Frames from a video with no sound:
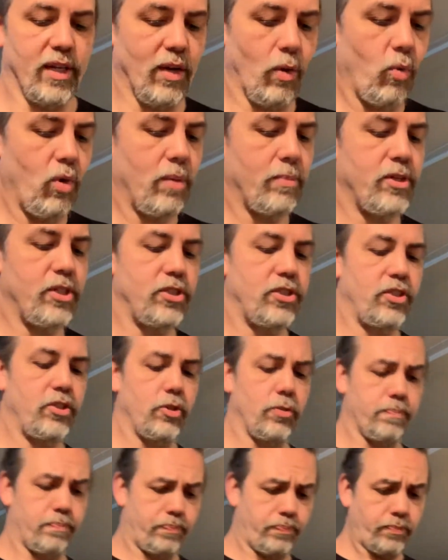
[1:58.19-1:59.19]
Now, what I'm going to
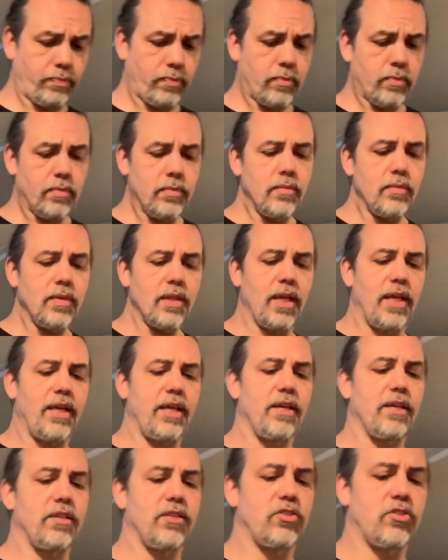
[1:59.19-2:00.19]
do
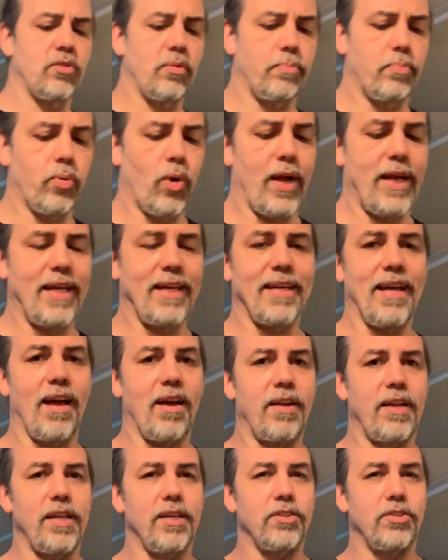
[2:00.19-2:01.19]
is break it
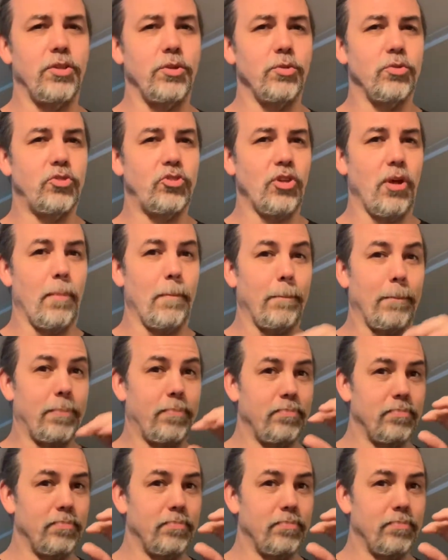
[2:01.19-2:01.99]
down into some